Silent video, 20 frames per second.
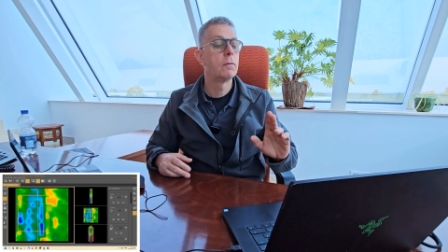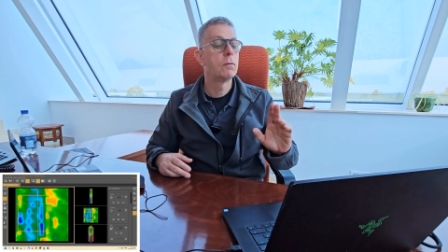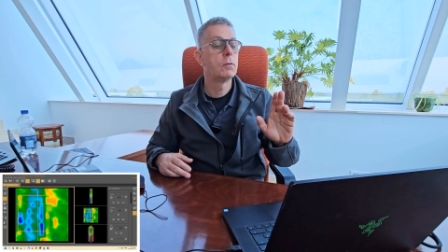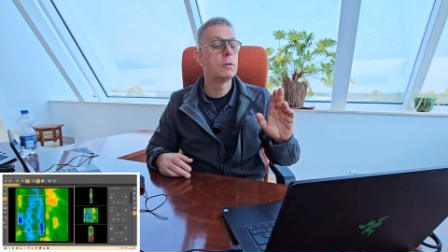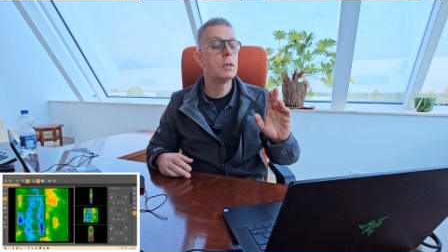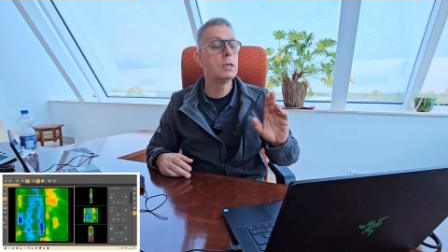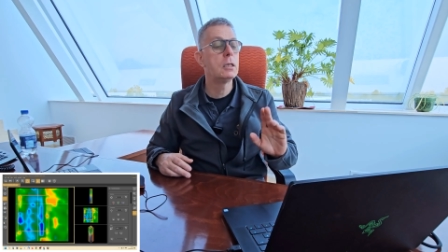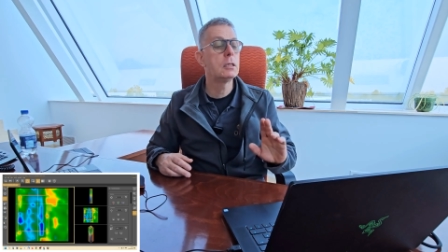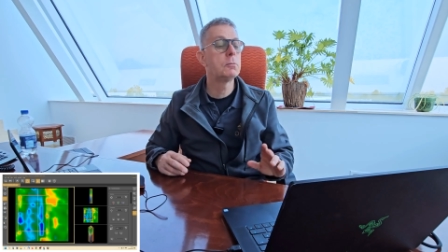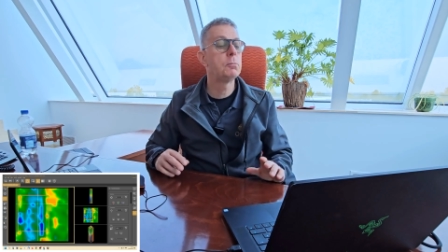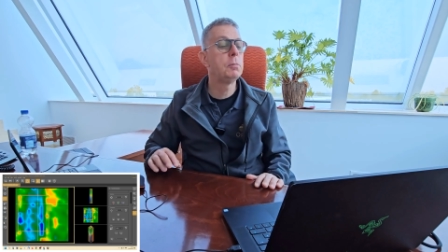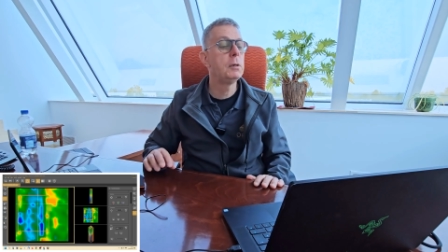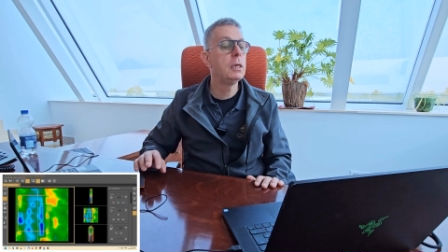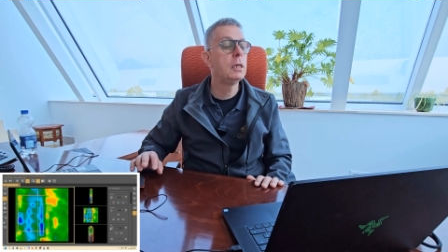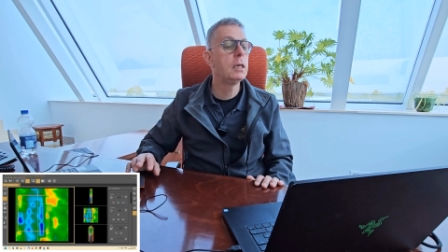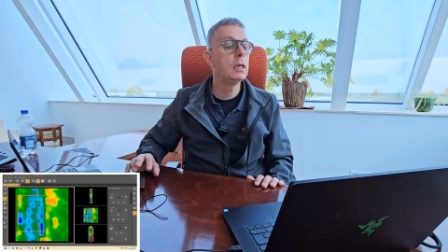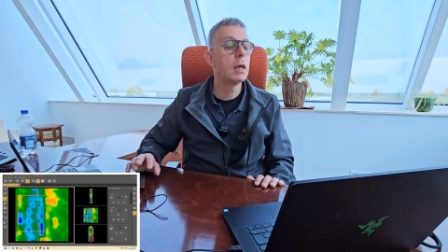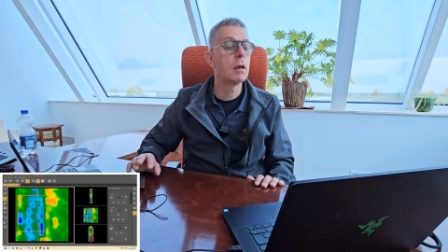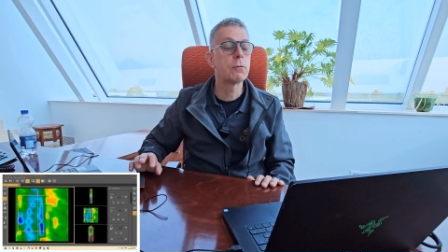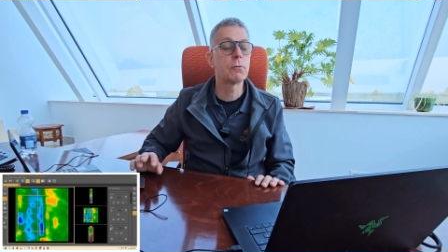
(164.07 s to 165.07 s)
These
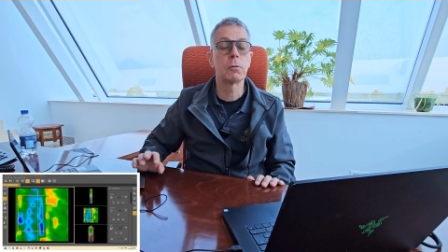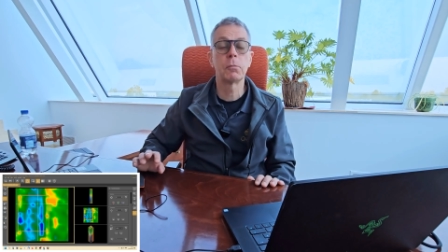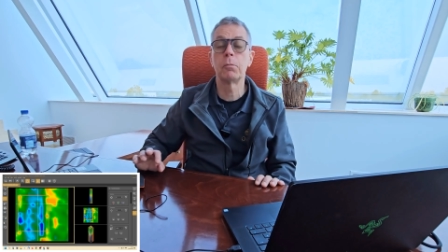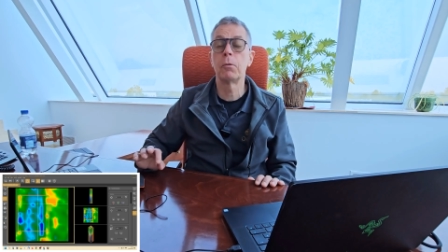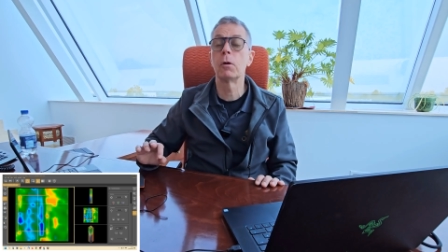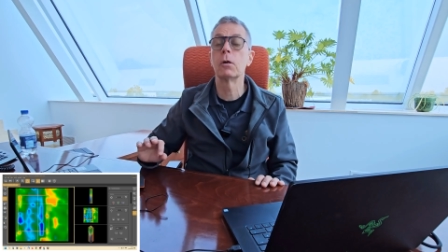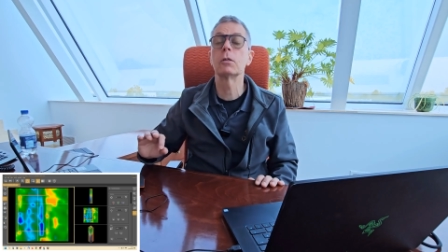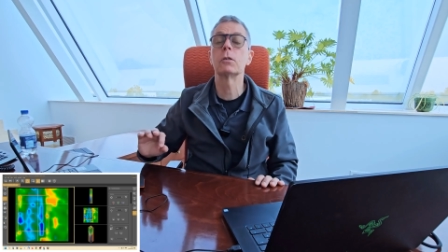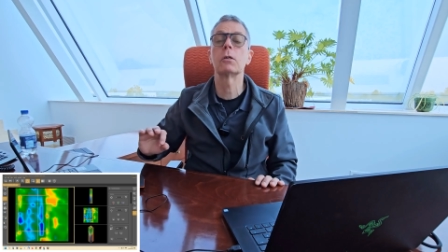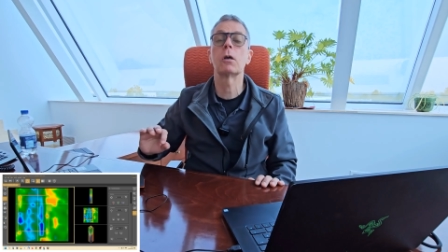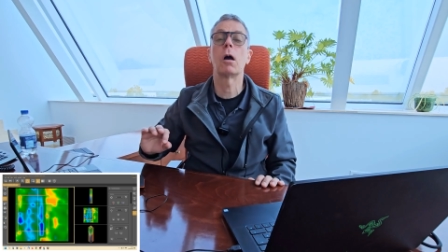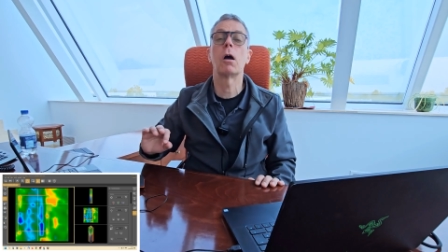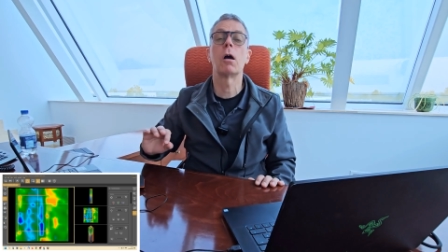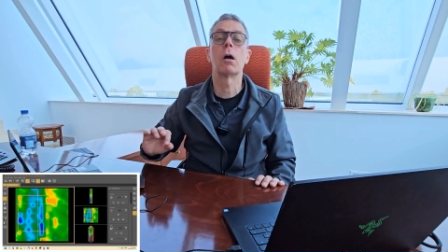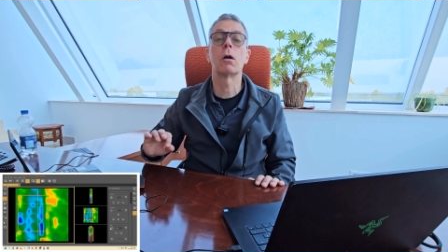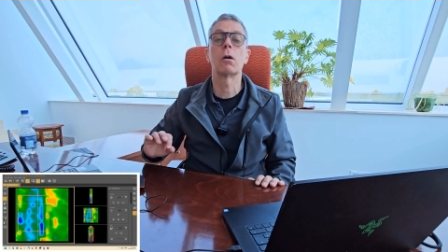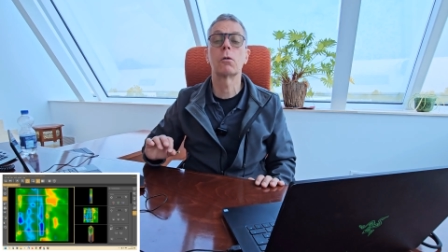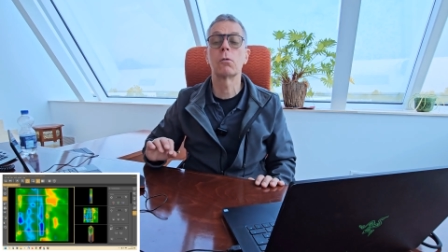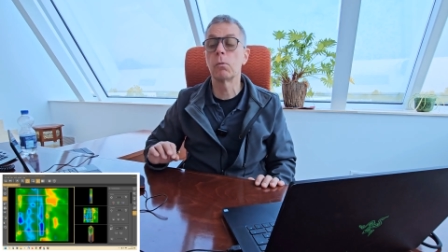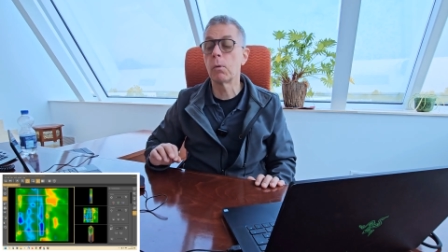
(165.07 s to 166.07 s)
PDF reports
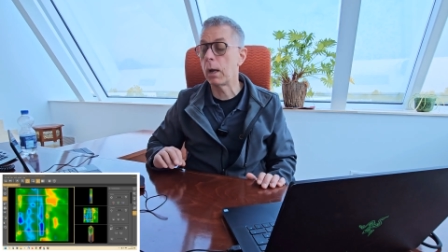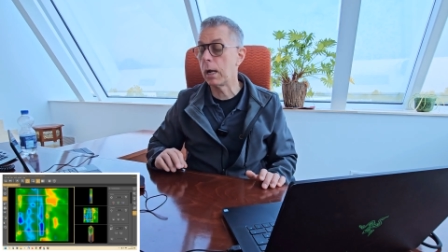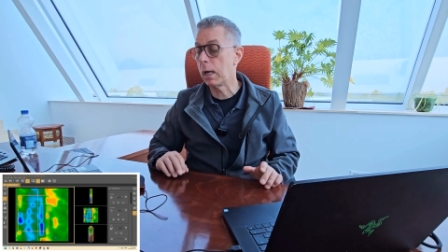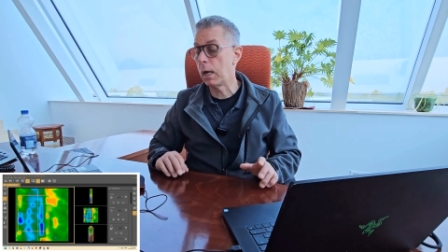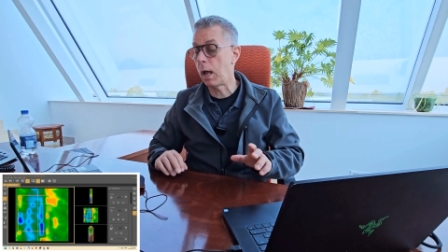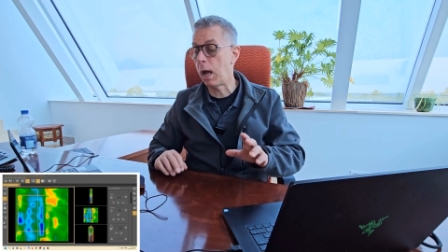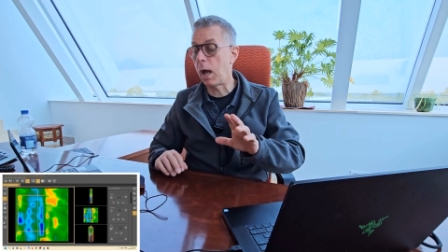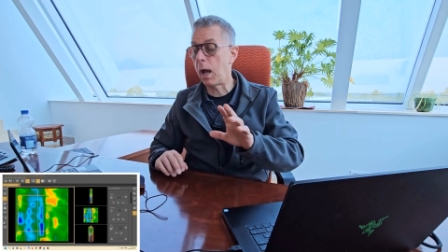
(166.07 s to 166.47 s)
are great.